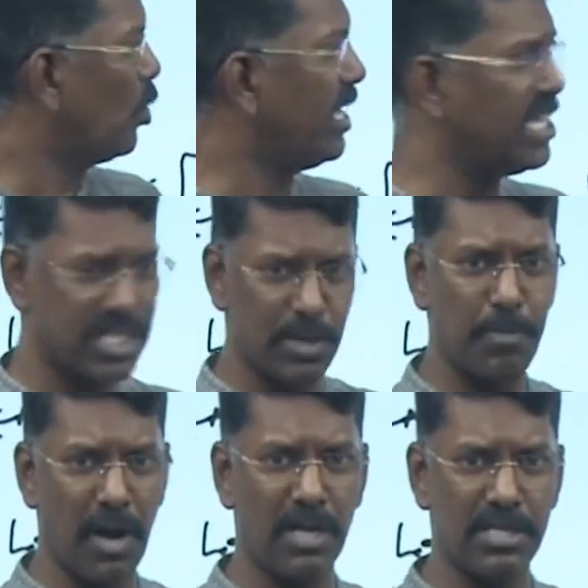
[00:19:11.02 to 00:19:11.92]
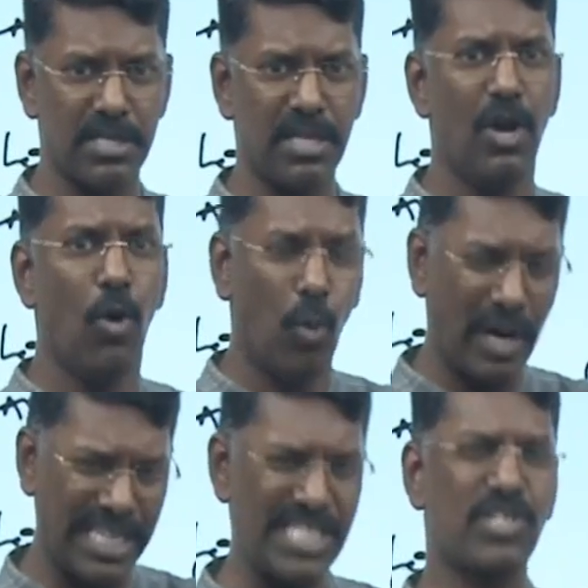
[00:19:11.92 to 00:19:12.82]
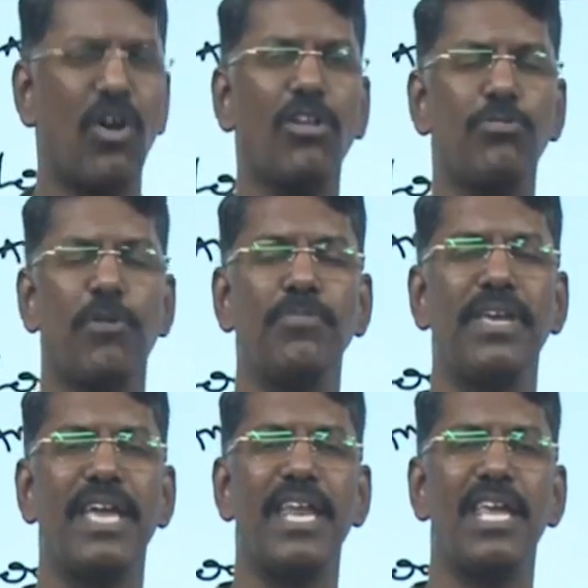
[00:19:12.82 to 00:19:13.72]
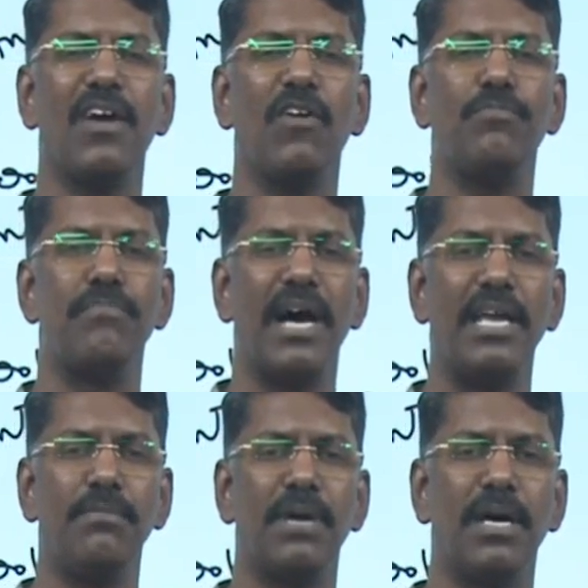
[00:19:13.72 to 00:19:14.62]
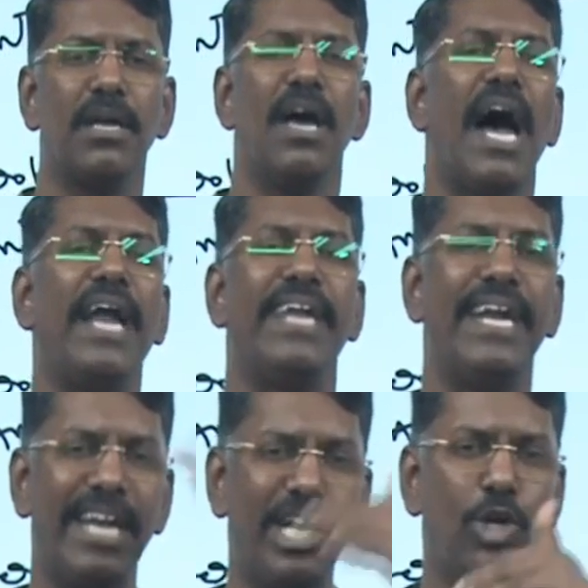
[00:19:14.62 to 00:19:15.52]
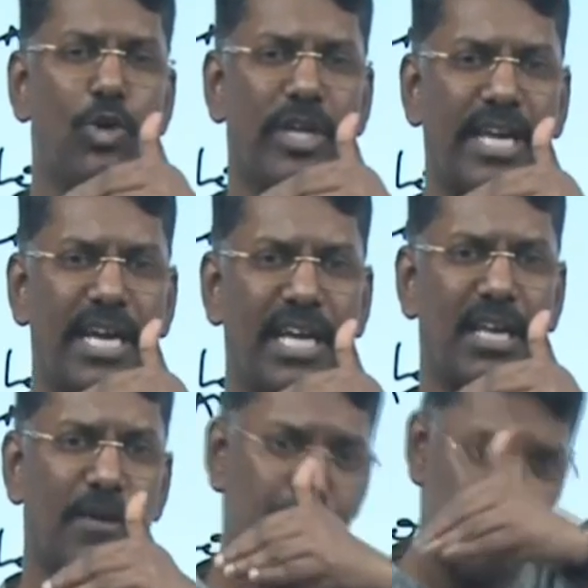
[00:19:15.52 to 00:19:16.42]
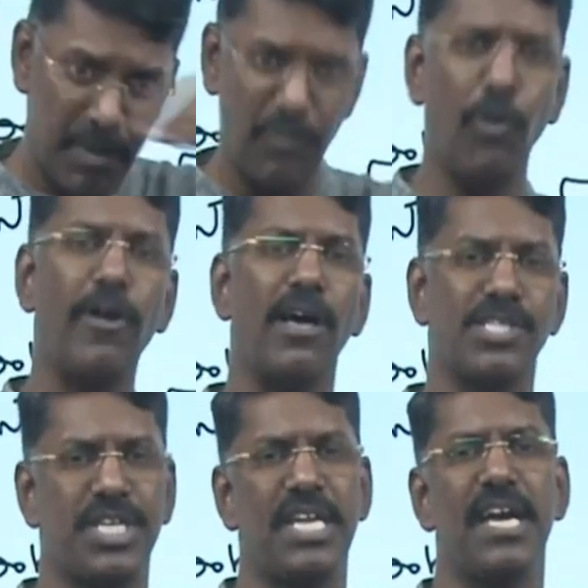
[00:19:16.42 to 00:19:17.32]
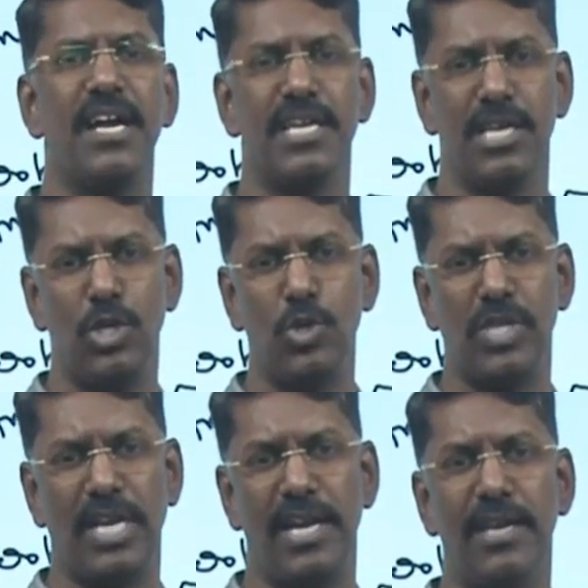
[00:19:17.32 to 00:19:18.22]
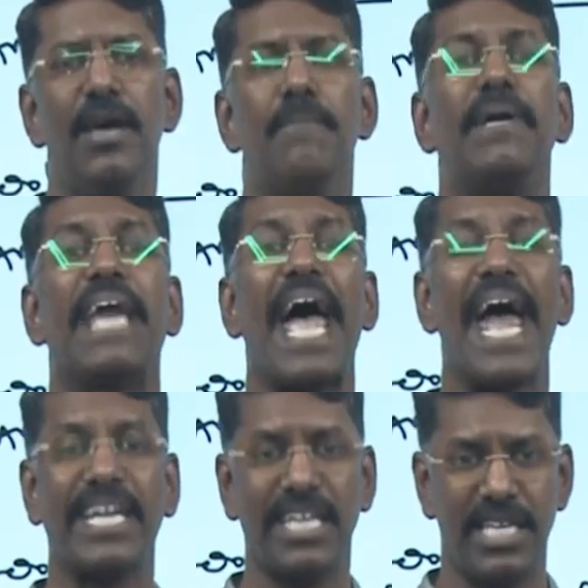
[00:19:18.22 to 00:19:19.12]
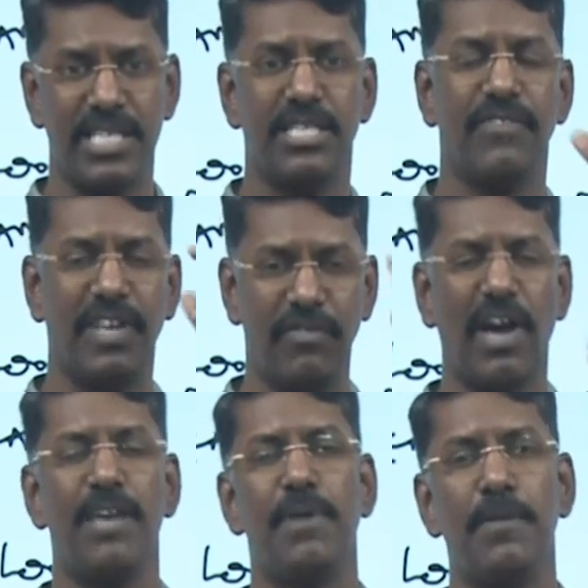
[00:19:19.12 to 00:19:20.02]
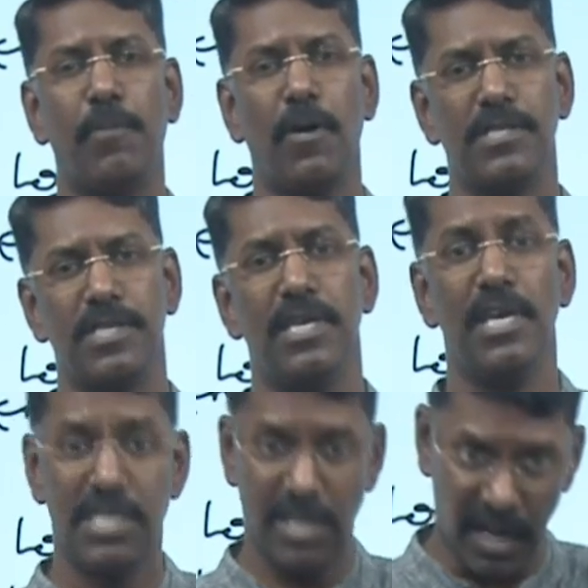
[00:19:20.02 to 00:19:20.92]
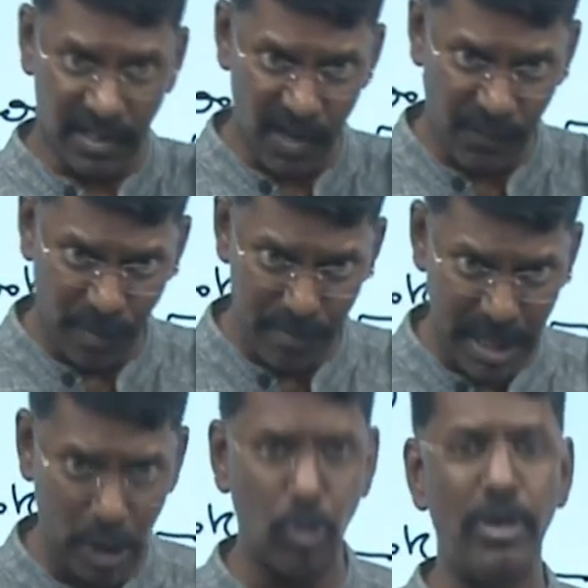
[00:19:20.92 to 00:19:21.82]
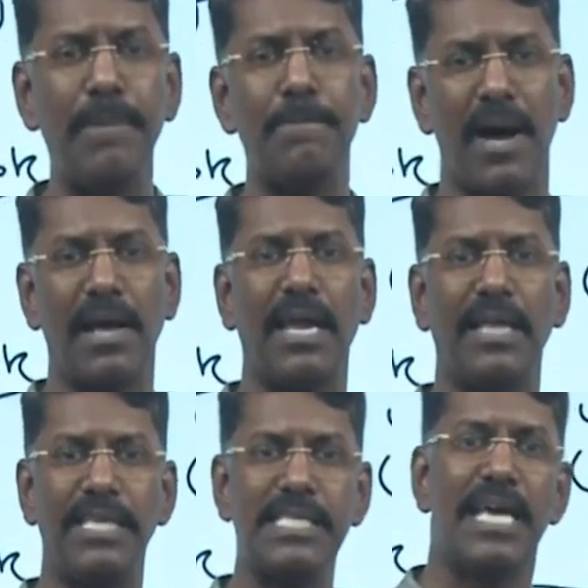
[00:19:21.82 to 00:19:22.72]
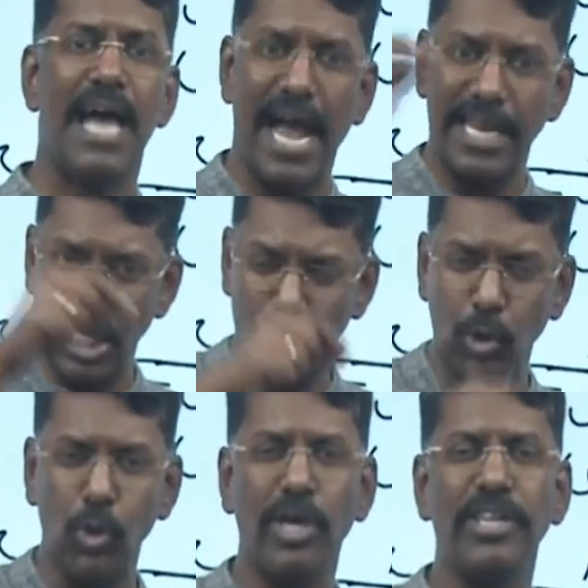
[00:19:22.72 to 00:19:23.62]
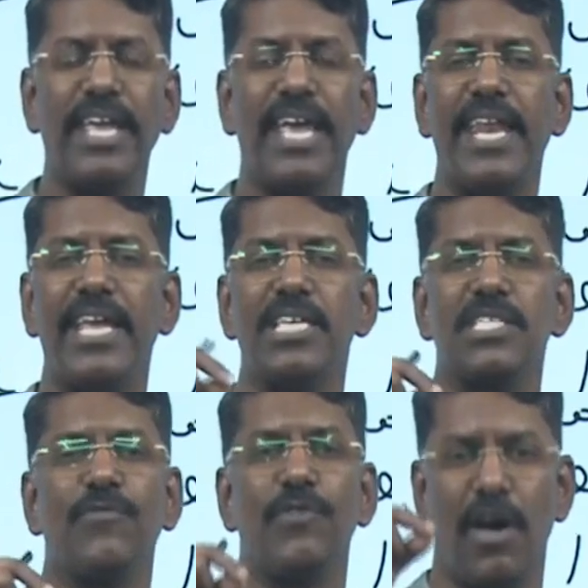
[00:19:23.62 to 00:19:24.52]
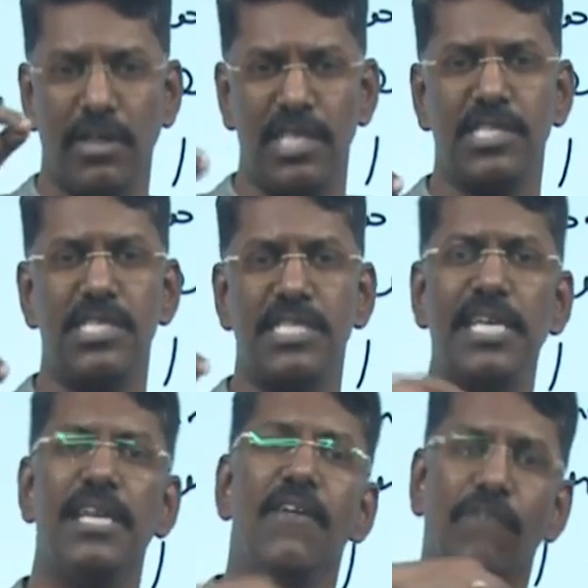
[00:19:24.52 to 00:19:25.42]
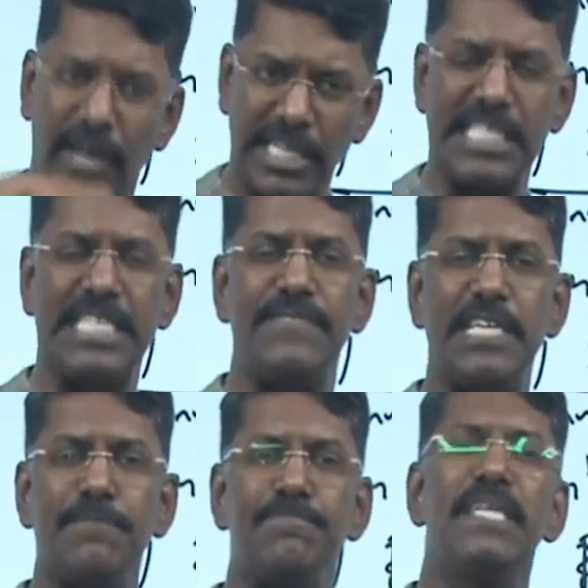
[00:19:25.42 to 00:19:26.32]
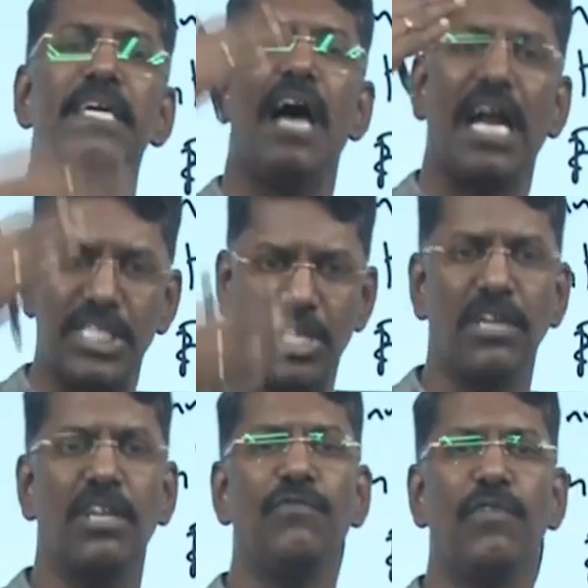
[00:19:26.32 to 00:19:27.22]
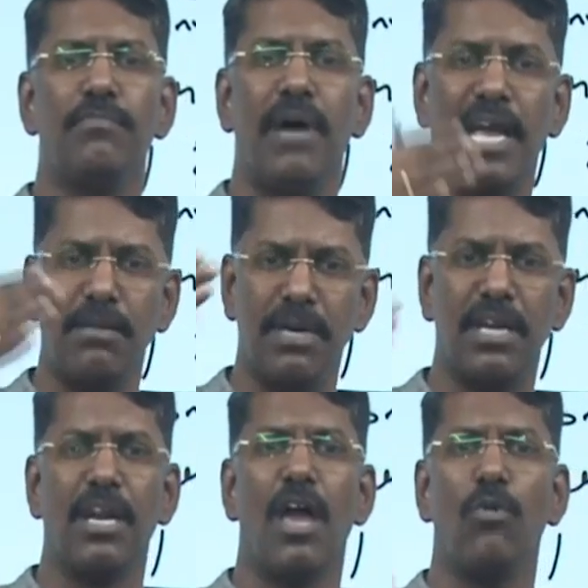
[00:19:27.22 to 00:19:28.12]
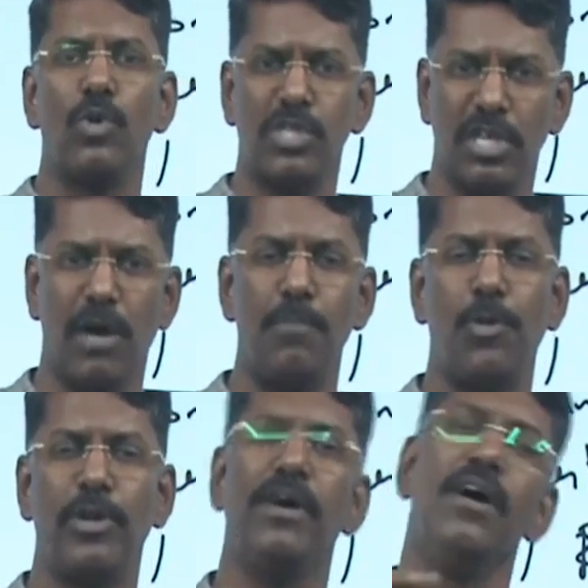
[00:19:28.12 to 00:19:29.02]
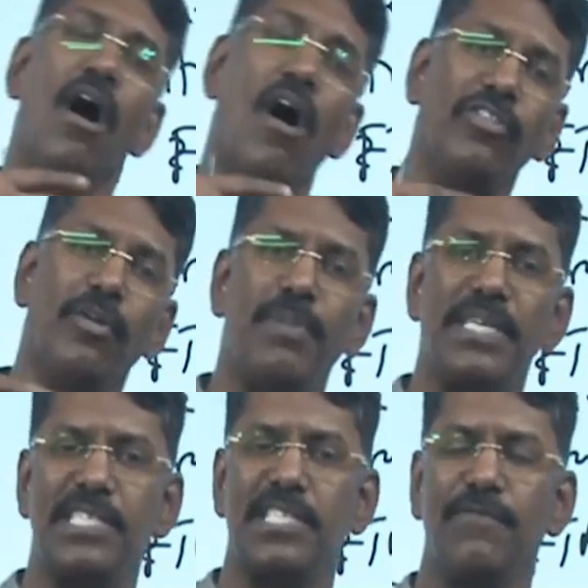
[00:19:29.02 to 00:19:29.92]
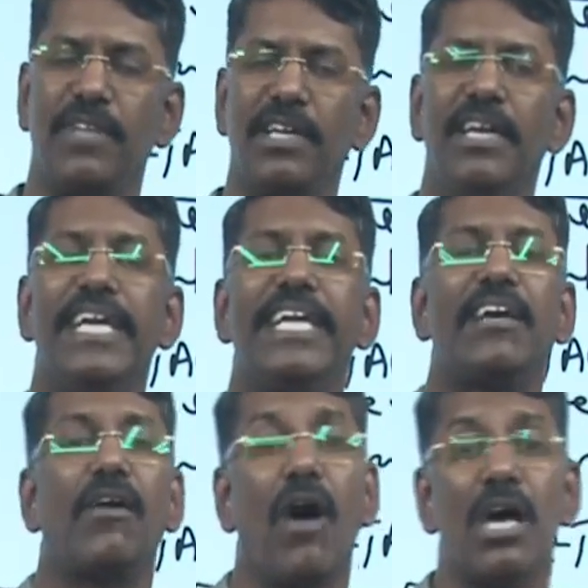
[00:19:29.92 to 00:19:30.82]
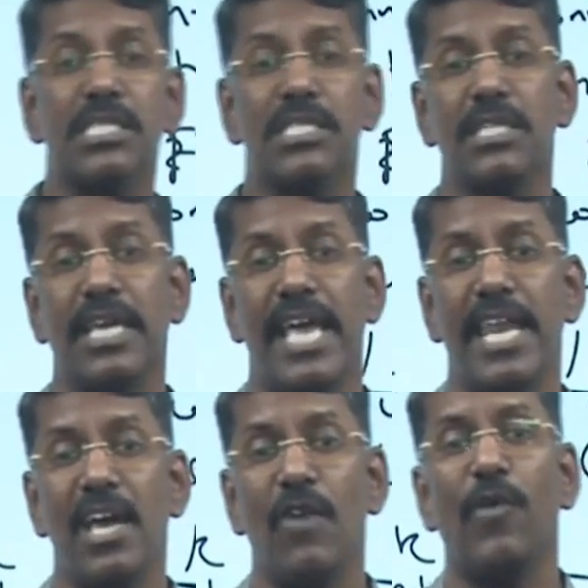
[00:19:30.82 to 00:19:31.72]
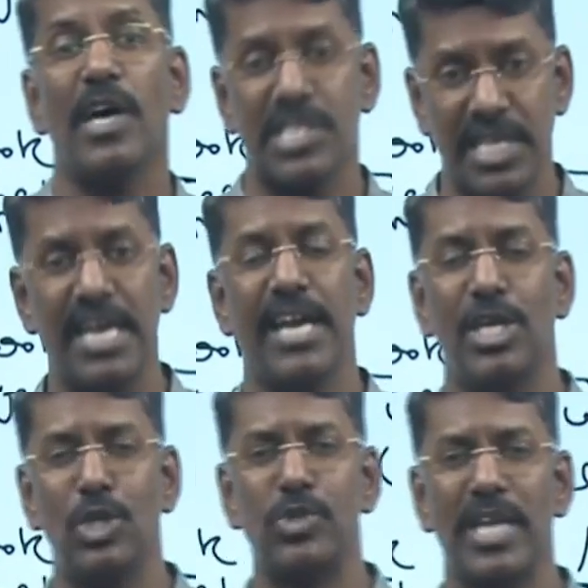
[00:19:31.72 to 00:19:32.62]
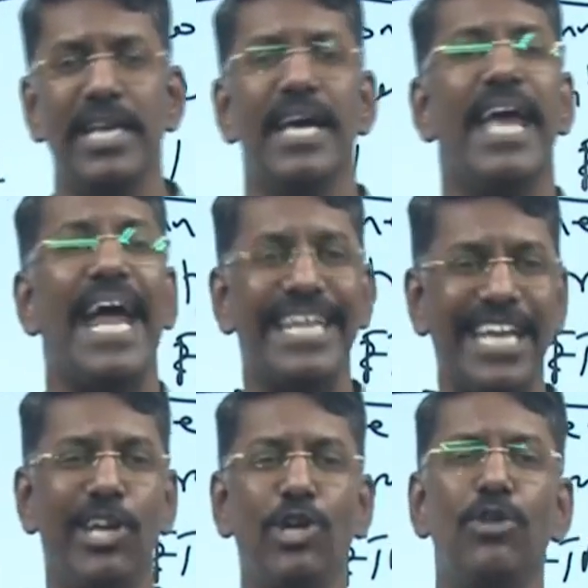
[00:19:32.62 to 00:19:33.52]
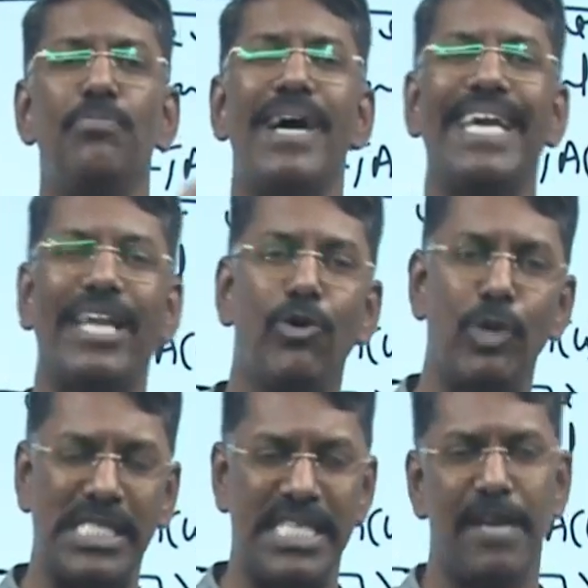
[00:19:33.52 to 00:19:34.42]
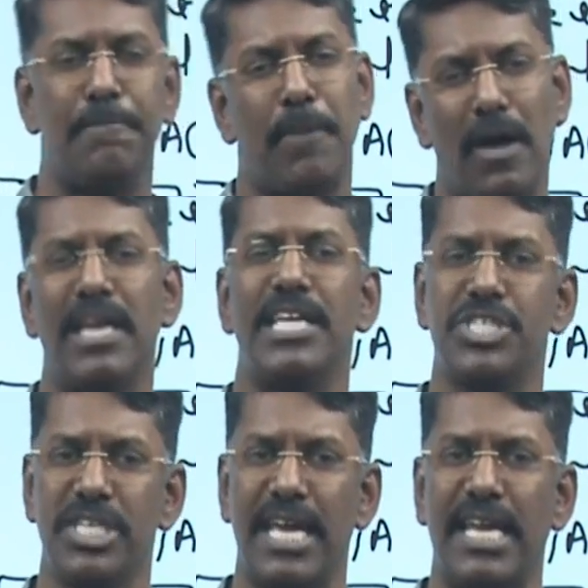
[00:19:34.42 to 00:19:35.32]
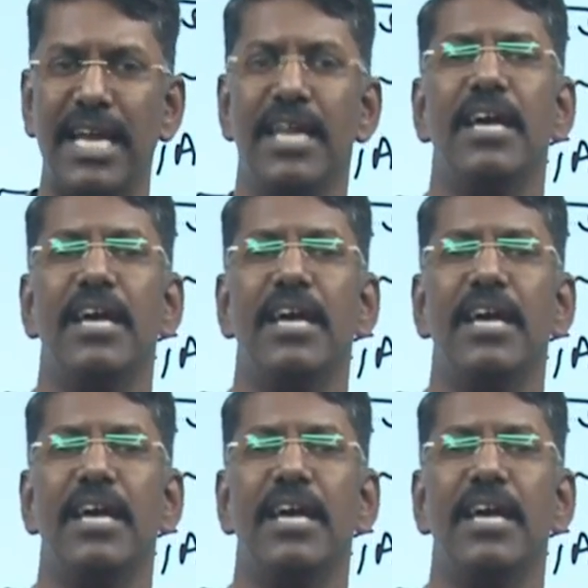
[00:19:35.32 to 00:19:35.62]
East policy only starts from the area of Myanmar and ended into the category of before Australia and New Zealand. But Act East, the very vibrant policy, started from including Bangladesh and included the areas of northeastern state for its development, and starting from Myanmar and Laos and Cambodia, on the basis of that it crossed the area of Australia and New Zealand, entered into Micronesia and Polynesian Island